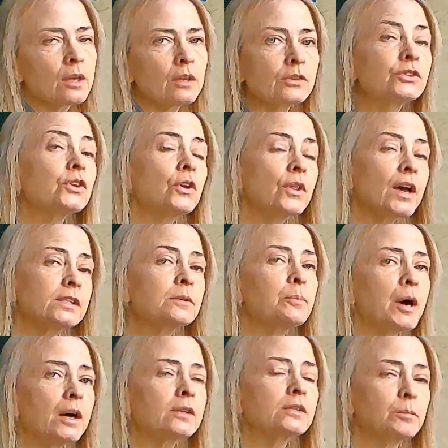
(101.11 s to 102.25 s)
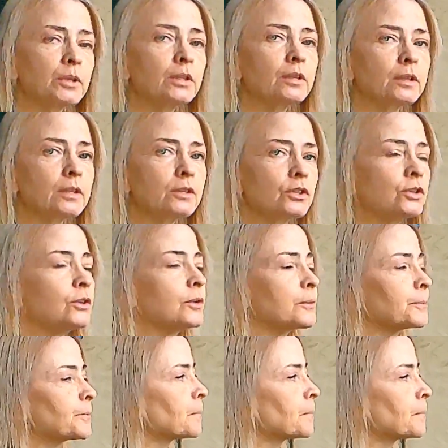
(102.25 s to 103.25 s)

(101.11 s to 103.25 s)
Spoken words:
So that's a possibility too.